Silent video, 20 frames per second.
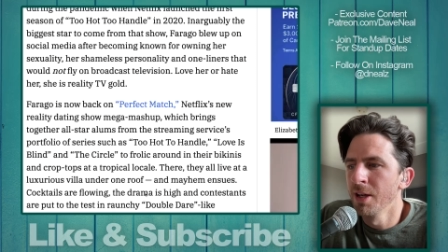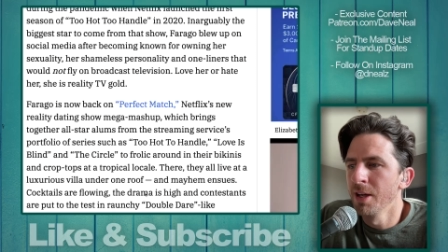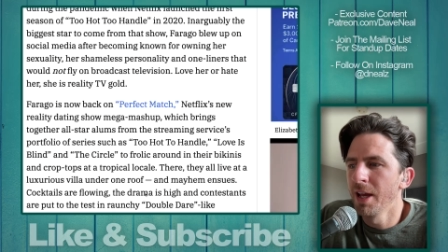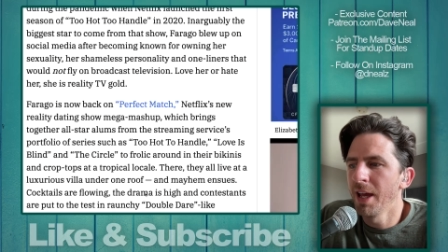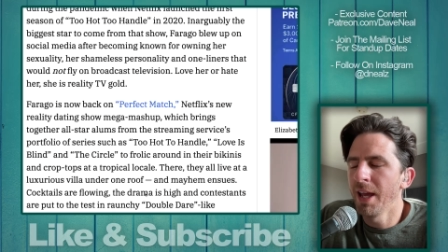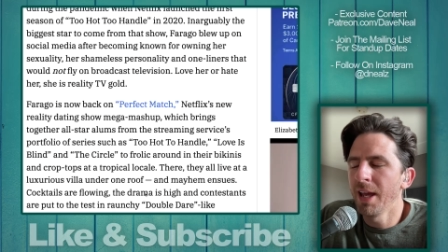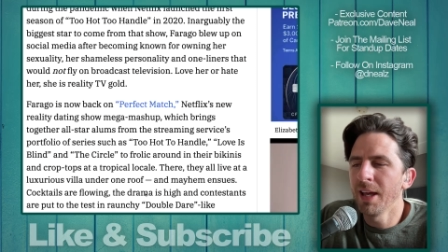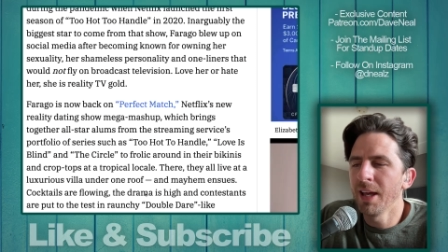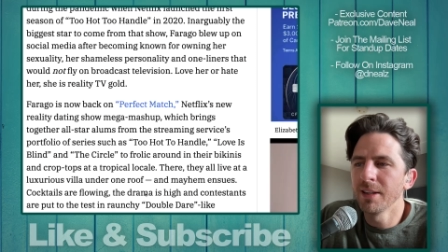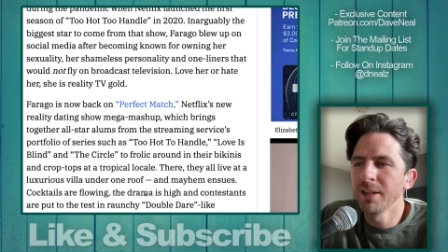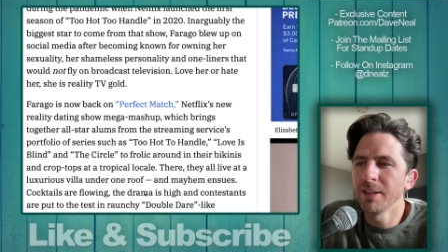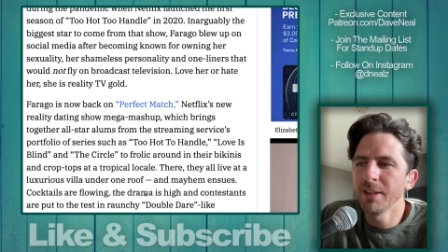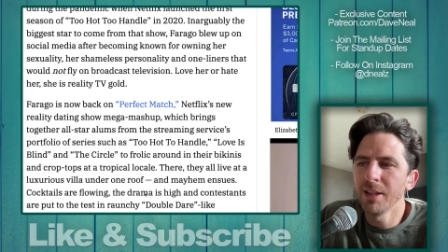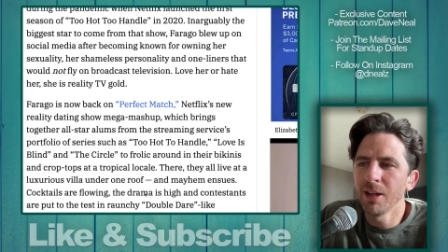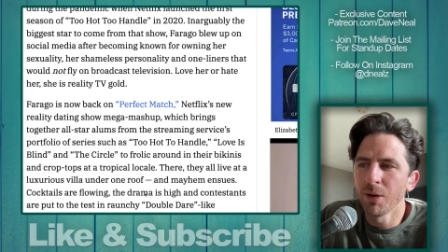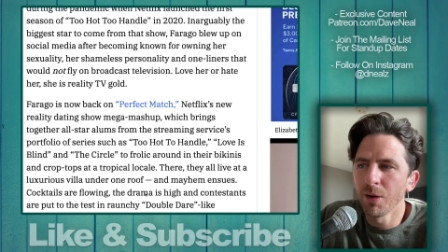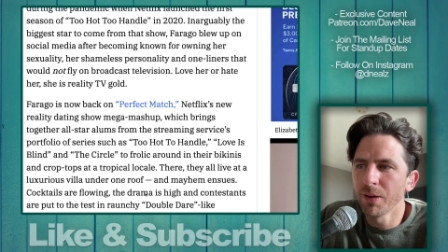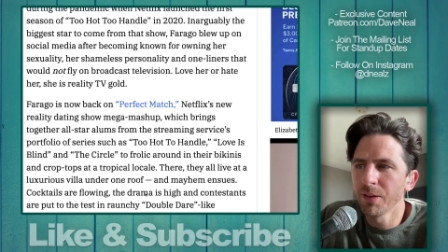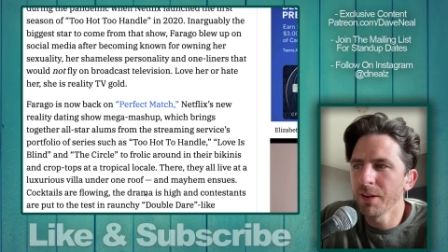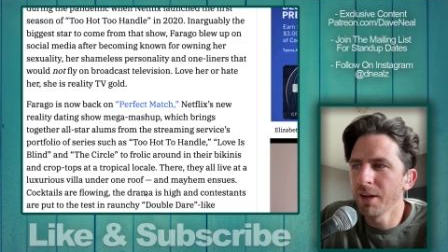And you
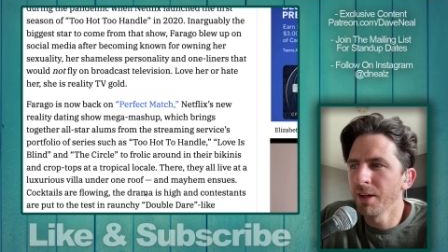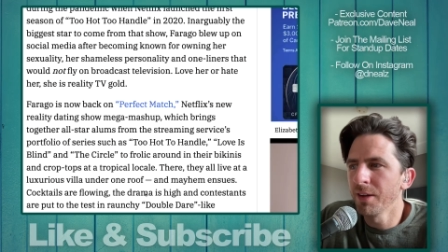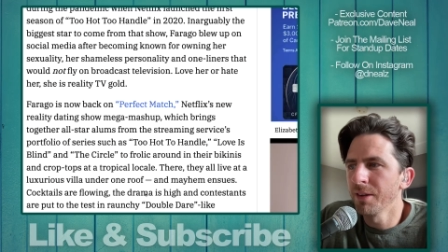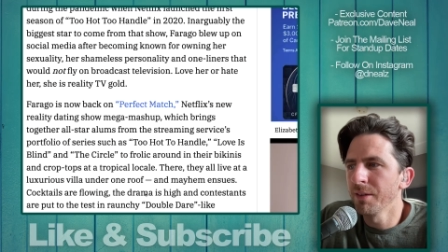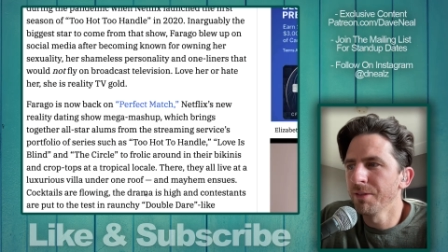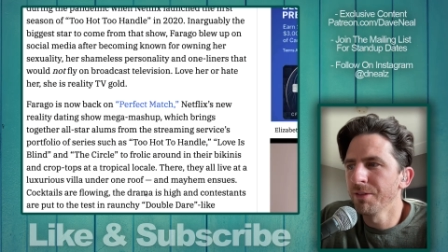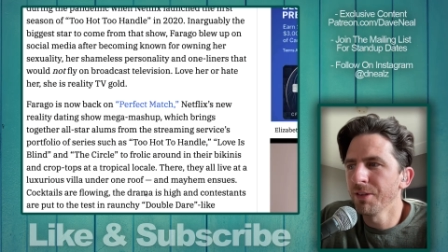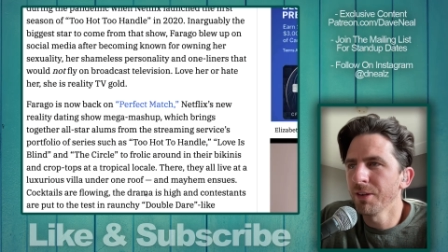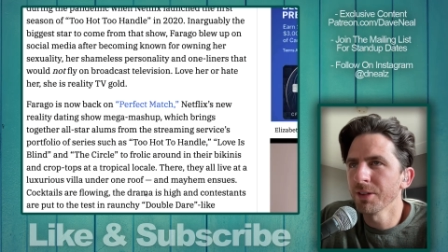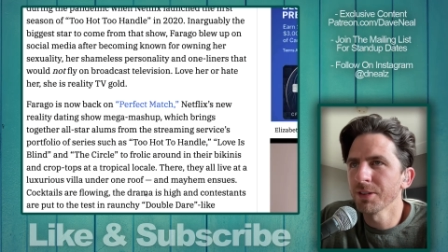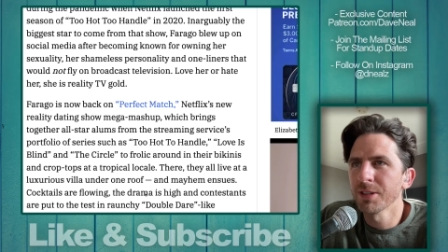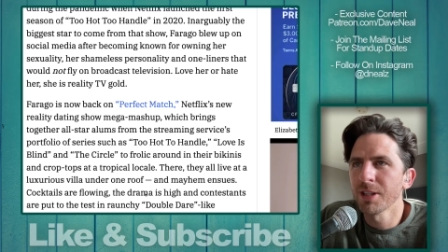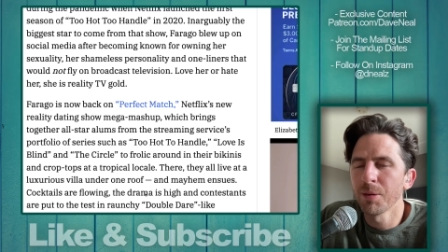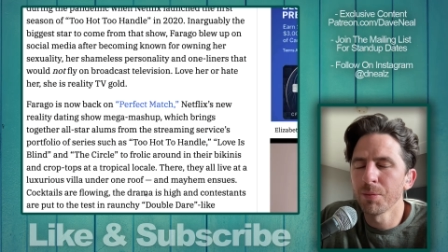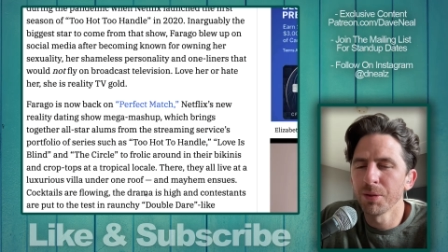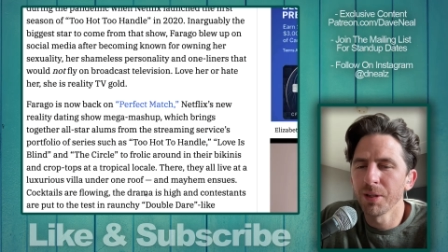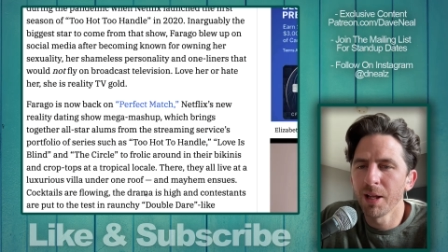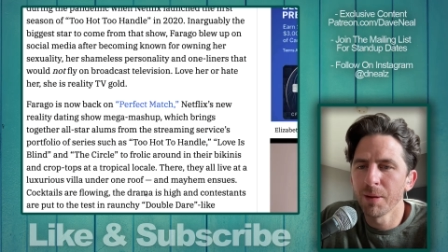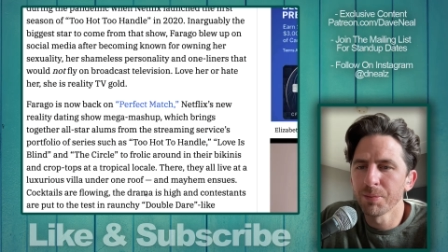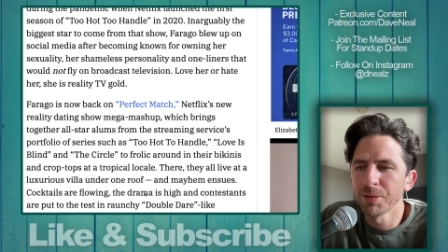know, on the first
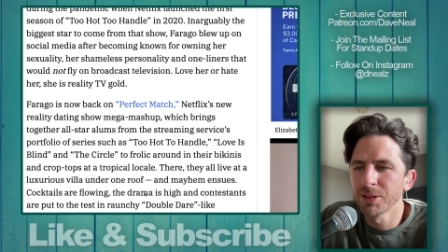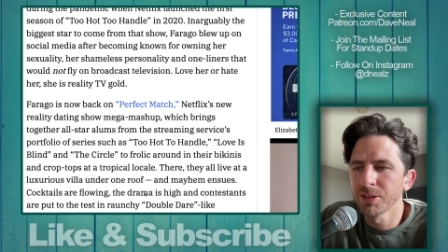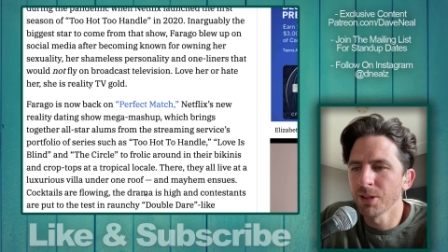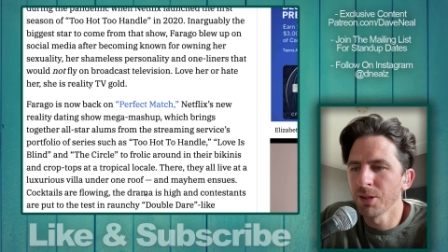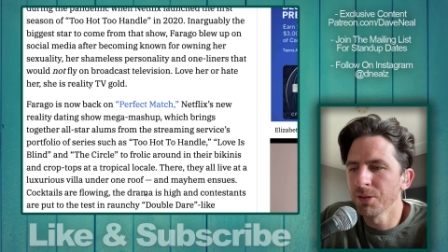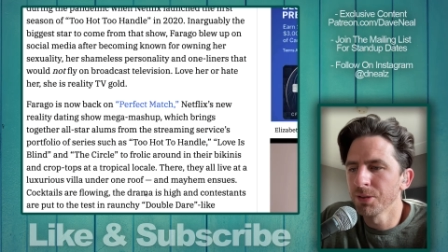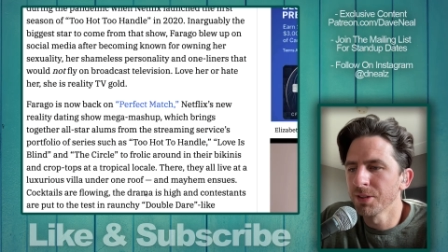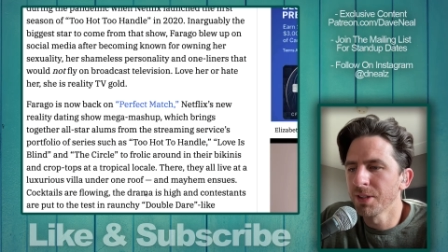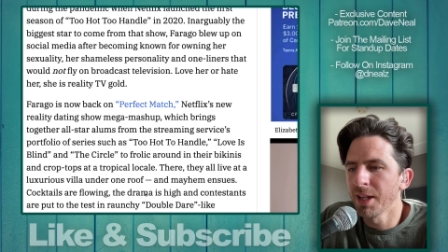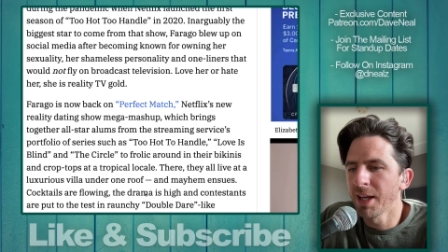couple episodes,